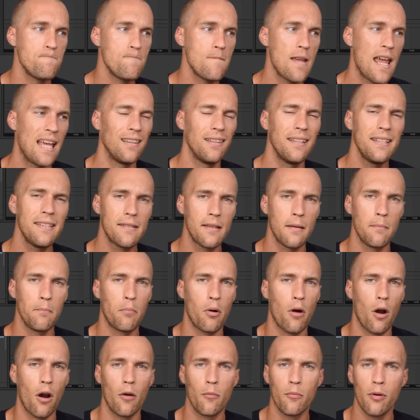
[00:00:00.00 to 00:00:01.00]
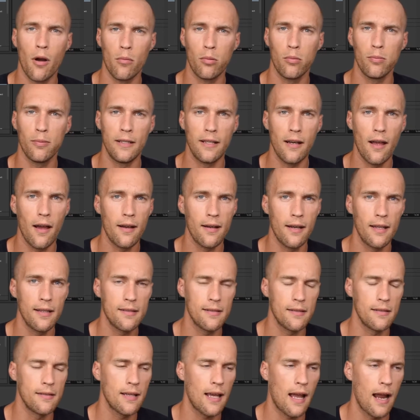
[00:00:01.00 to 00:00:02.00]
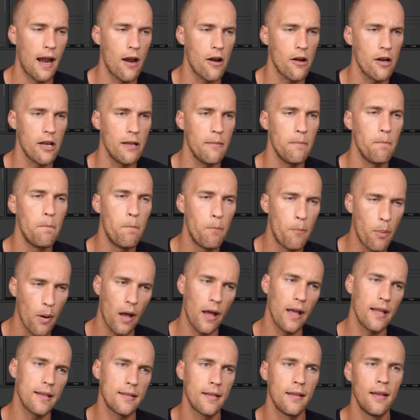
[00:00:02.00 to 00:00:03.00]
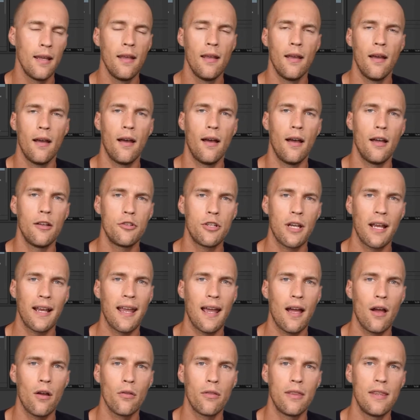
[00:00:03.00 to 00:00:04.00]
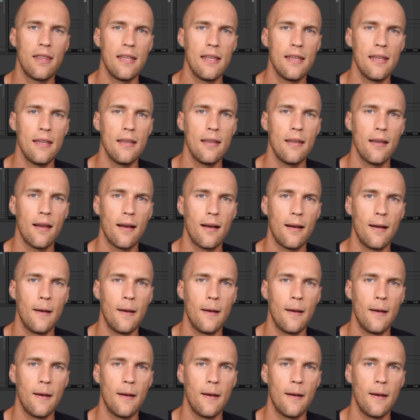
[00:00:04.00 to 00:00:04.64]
at least in part, probably not in its entirety, but check out the